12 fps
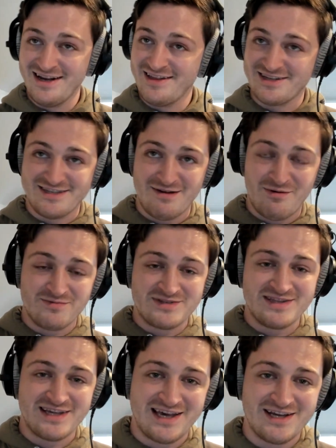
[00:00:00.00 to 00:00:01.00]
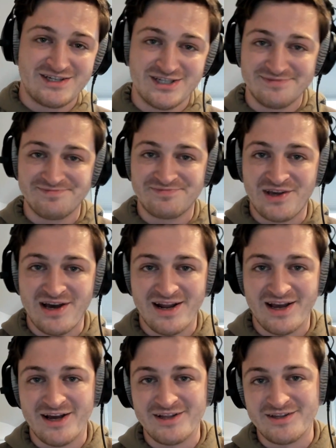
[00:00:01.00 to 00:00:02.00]
I think someone was in the kitchen
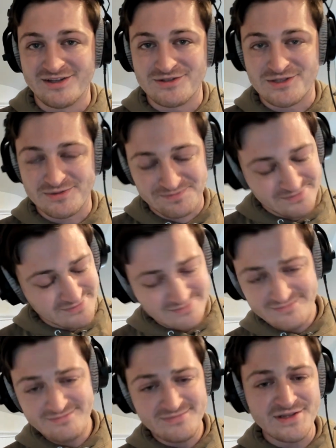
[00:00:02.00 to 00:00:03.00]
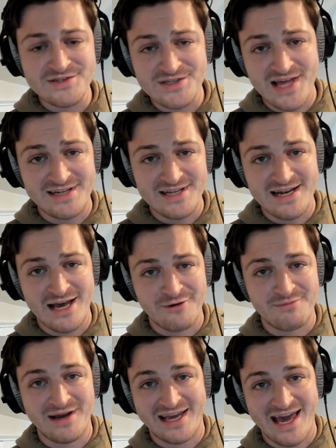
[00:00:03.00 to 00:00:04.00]
cutting onions, so that didn't
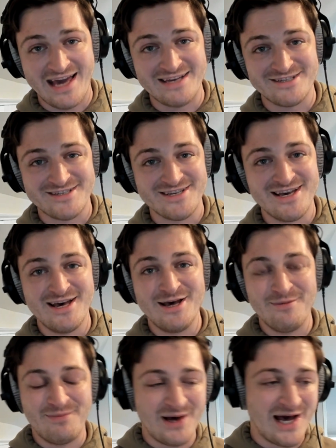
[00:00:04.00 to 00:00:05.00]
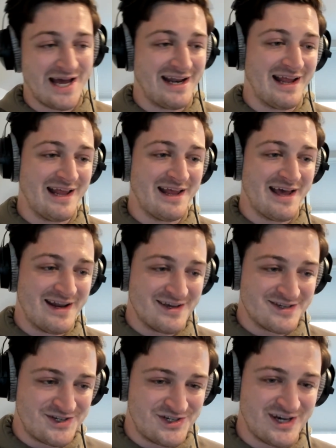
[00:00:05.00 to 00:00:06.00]
help my case. But it
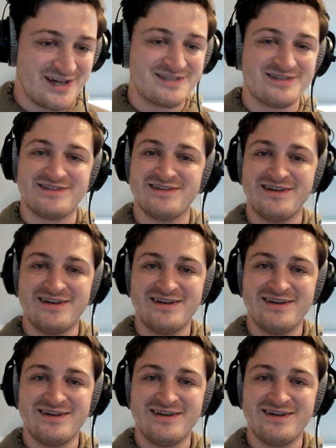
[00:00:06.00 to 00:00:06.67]
is just